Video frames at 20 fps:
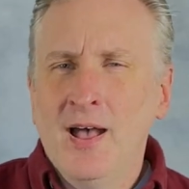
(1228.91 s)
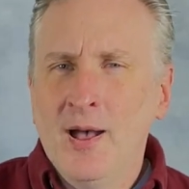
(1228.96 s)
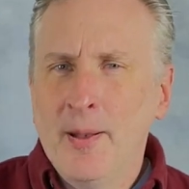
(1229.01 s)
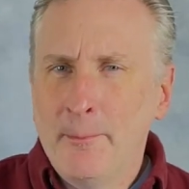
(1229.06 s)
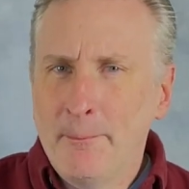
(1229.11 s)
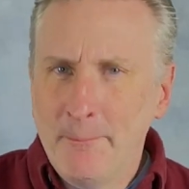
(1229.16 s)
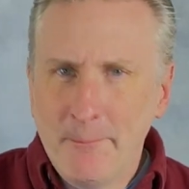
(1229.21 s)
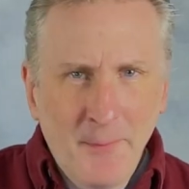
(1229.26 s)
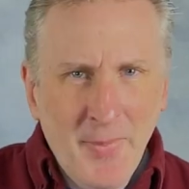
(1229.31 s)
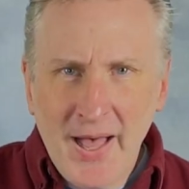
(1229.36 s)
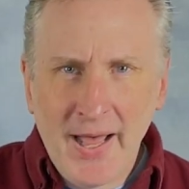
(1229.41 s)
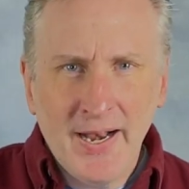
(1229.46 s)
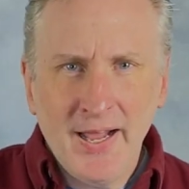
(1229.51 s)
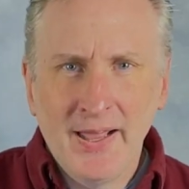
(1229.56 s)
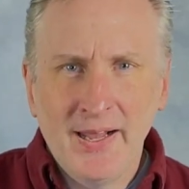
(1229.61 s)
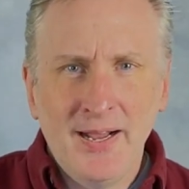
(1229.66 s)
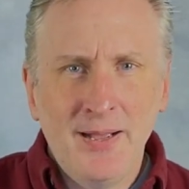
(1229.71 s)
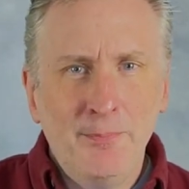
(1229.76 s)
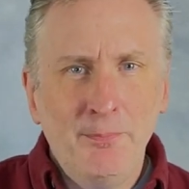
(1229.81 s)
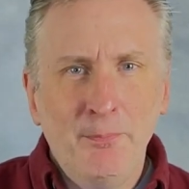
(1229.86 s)

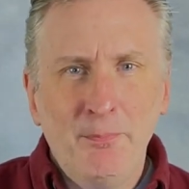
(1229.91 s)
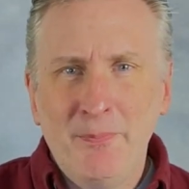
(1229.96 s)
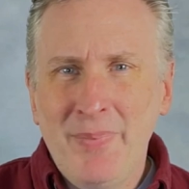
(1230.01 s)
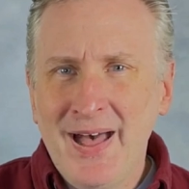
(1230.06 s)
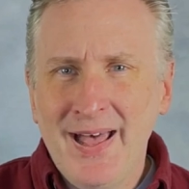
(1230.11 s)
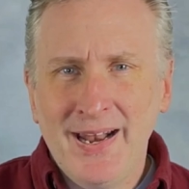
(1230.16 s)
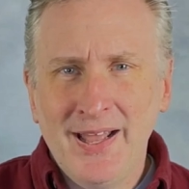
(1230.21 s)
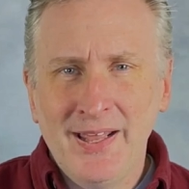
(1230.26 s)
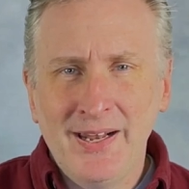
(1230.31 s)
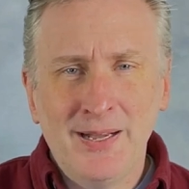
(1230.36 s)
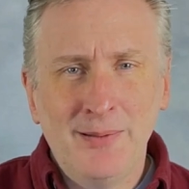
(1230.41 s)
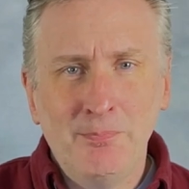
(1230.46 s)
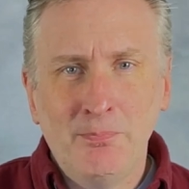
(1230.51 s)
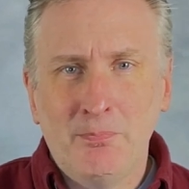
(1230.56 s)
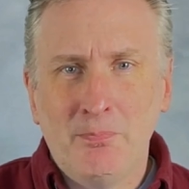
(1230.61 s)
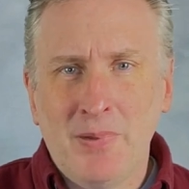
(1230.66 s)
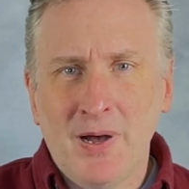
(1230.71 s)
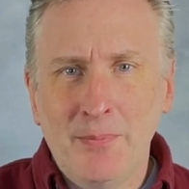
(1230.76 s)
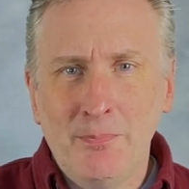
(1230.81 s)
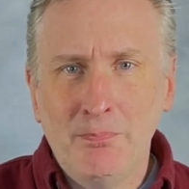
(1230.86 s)
Ba-da-dum, ba-da-dum,
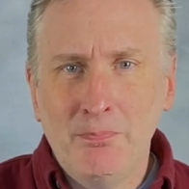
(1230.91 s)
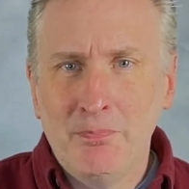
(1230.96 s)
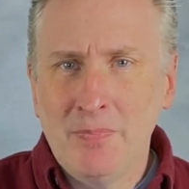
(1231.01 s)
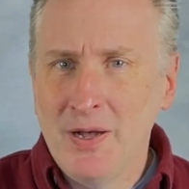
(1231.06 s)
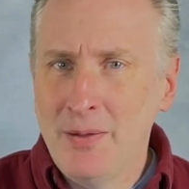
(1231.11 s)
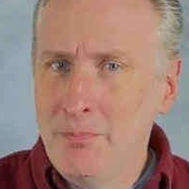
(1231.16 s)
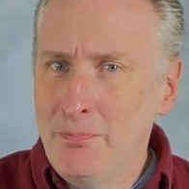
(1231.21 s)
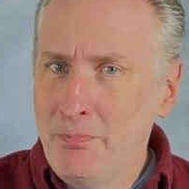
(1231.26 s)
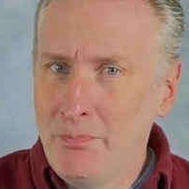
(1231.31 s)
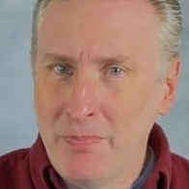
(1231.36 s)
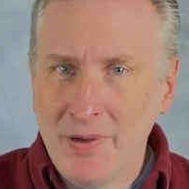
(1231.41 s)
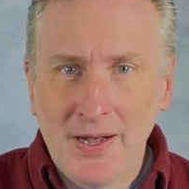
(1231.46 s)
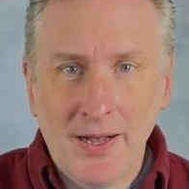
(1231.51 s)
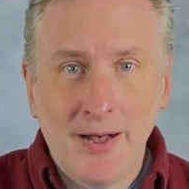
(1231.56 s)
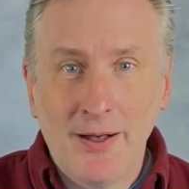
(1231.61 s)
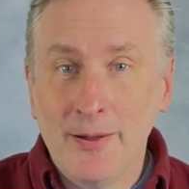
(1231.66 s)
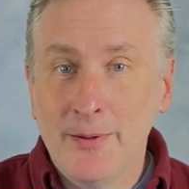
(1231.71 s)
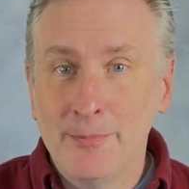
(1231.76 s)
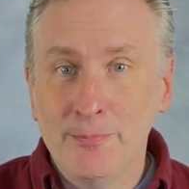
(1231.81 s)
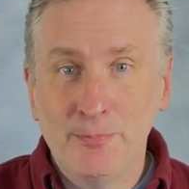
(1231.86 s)
bum, bum,
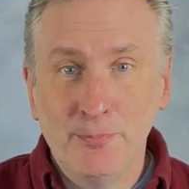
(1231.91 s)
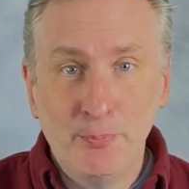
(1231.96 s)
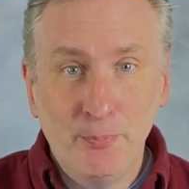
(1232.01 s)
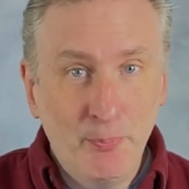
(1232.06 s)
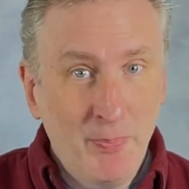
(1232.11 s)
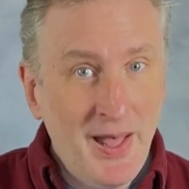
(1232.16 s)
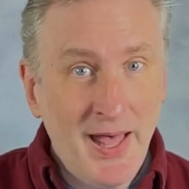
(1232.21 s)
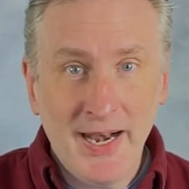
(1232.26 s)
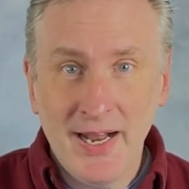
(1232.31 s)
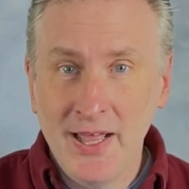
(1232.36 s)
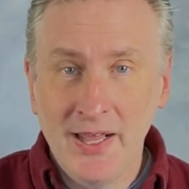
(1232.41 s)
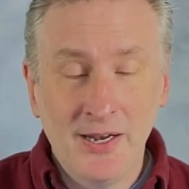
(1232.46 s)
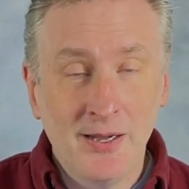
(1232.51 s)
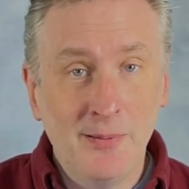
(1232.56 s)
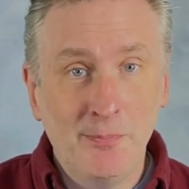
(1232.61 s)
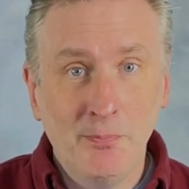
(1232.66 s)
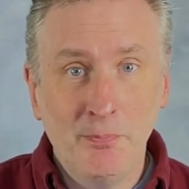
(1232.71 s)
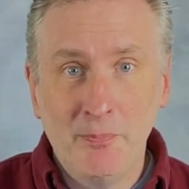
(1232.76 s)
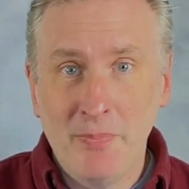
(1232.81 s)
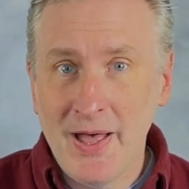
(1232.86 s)
bum,
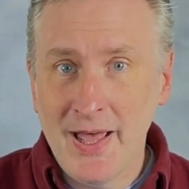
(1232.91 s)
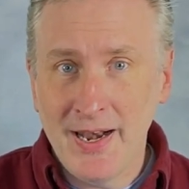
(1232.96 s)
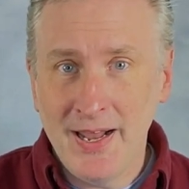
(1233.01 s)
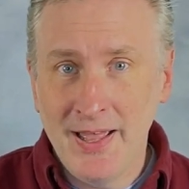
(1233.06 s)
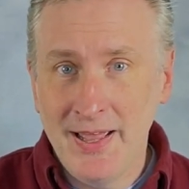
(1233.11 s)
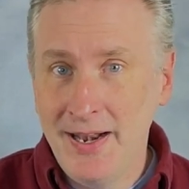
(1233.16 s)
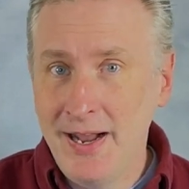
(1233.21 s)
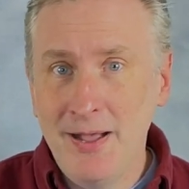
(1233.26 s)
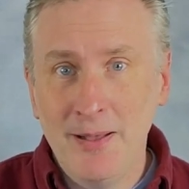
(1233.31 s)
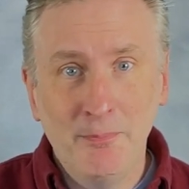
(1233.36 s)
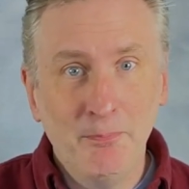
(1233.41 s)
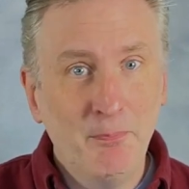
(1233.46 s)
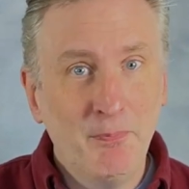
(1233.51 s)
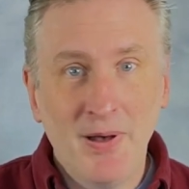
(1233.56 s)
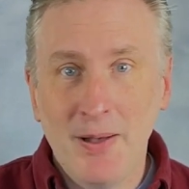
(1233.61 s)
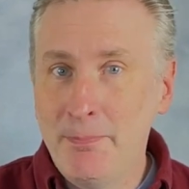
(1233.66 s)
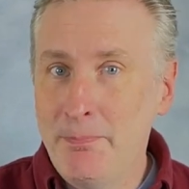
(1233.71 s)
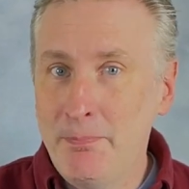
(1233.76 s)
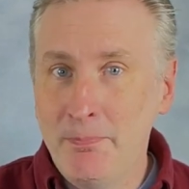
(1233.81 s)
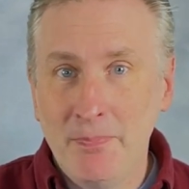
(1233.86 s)
ba-da-dum, ba-da-dum,
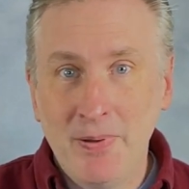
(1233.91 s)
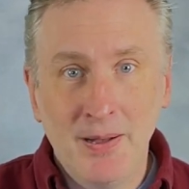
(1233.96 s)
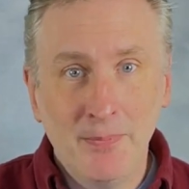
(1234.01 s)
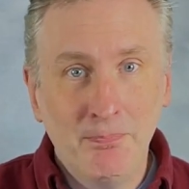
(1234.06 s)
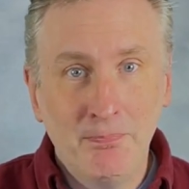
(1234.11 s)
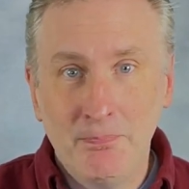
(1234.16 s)
bum, bum,